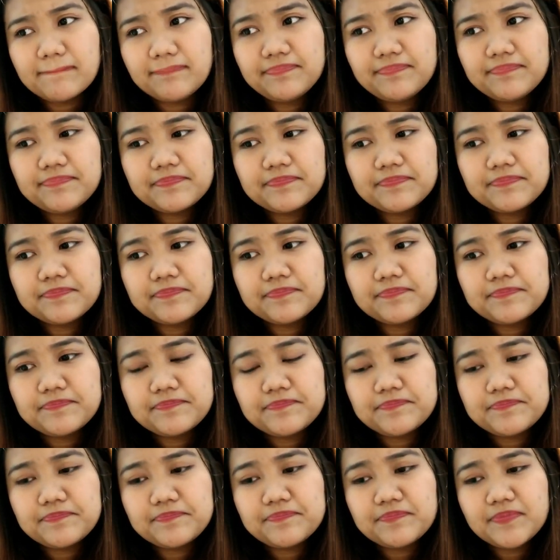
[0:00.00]

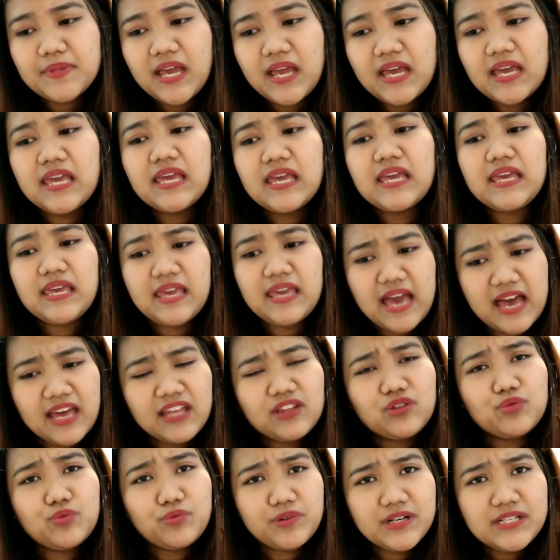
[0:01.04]
Mm, yeah,
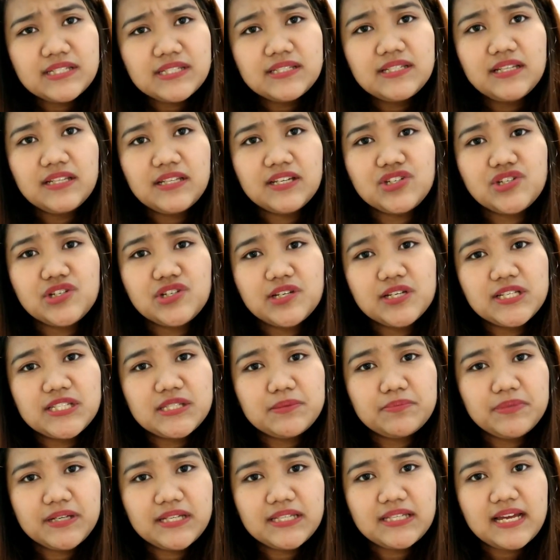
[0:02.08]
it was
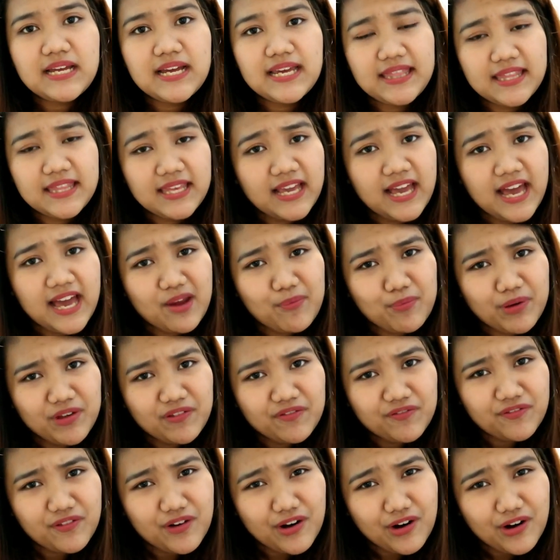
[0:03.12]
delicious, but I think I
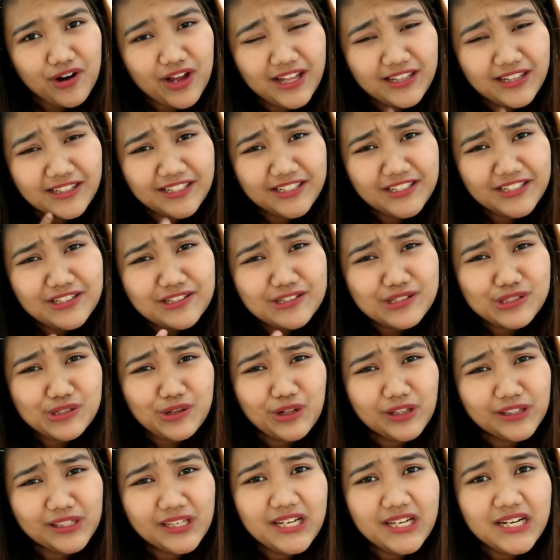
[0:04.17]
prefer a little
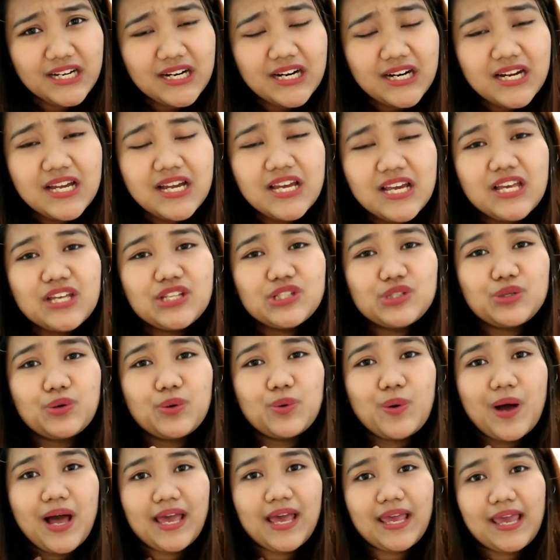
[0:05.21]
saltier.
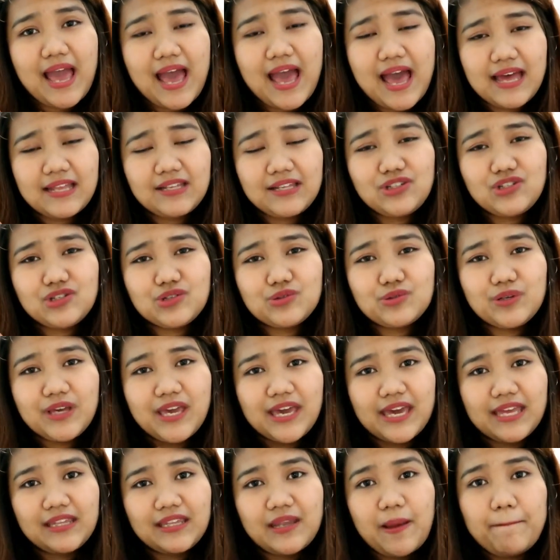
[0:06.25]
So I had to
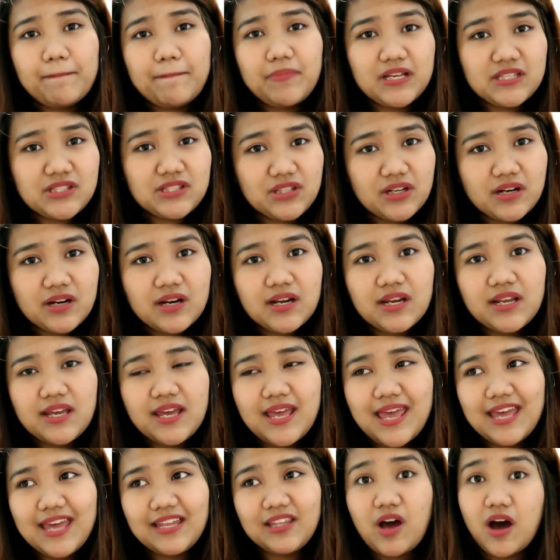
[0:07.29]
get mustard
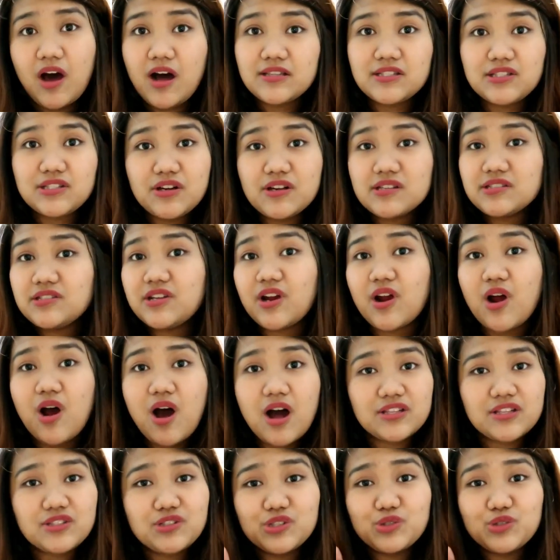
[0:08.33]
and hot sauce. Their
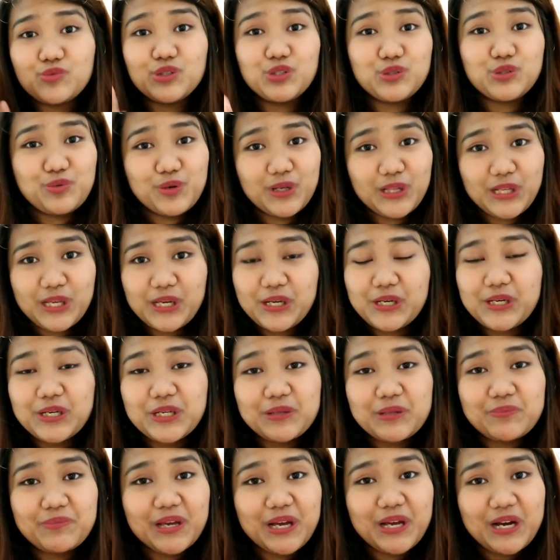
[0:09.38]
hot sauce was really
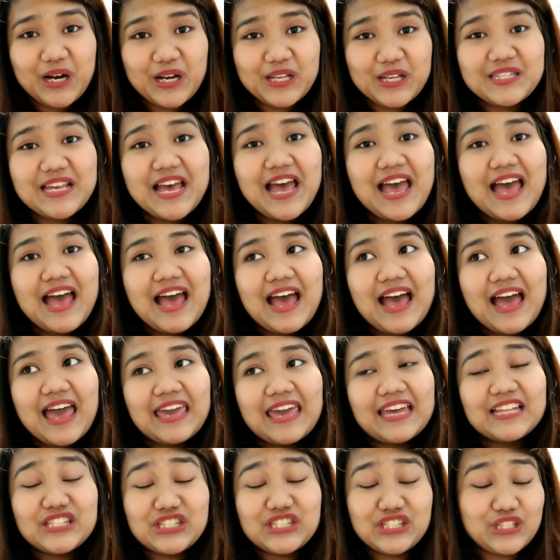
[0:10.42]
good because
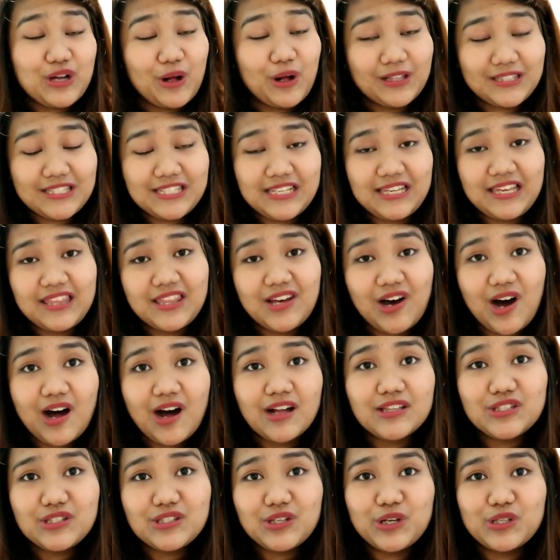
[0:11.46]
it's salty. The
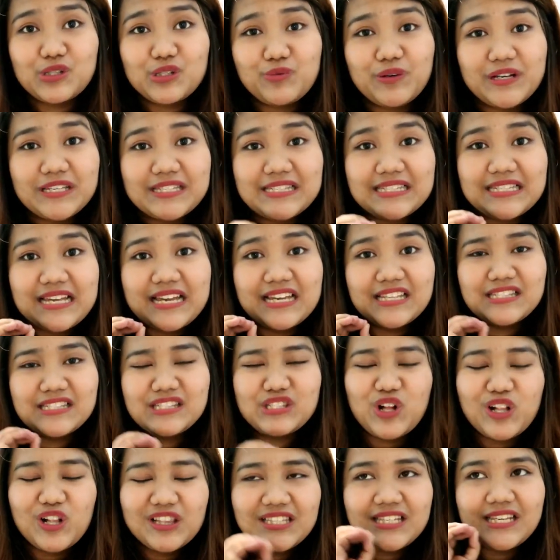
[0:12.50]
hot sauce was
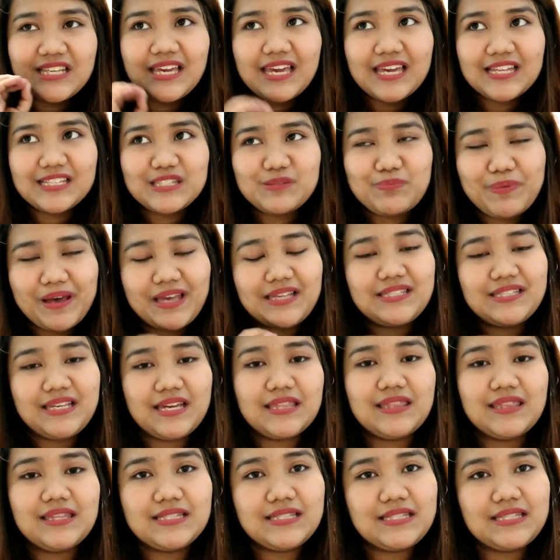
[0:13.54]
salty and spicy
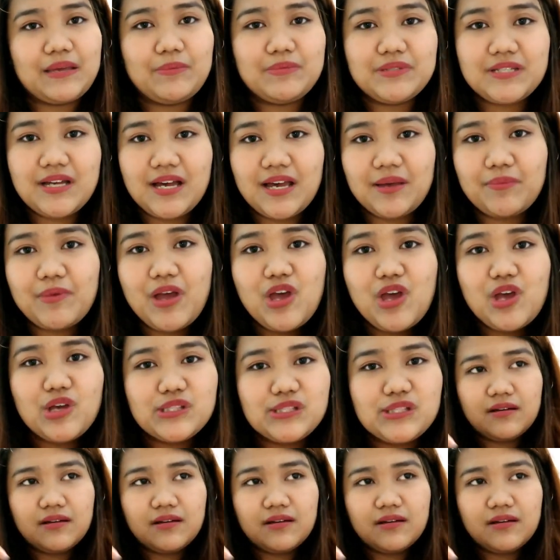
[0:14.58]
at the same time.